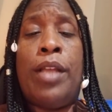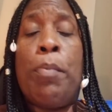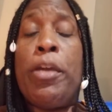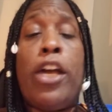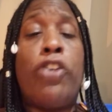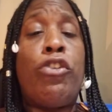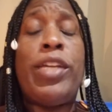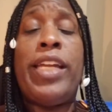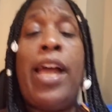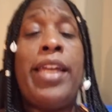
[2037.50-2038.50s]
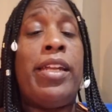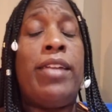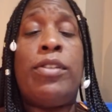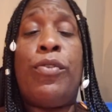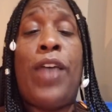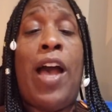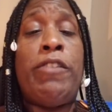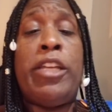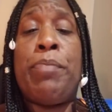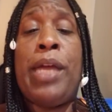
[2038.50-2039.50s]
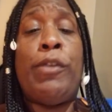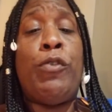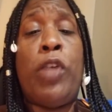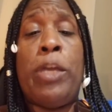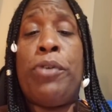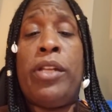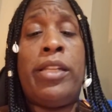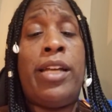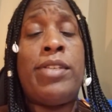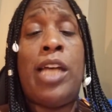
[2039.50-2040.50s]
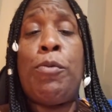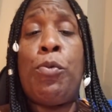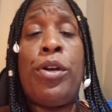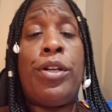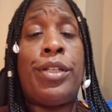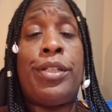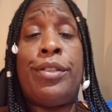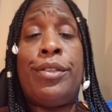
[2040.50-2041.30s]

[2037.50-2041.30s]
Because you cannot get into the 5D, baby, if you ain't put in that type of work.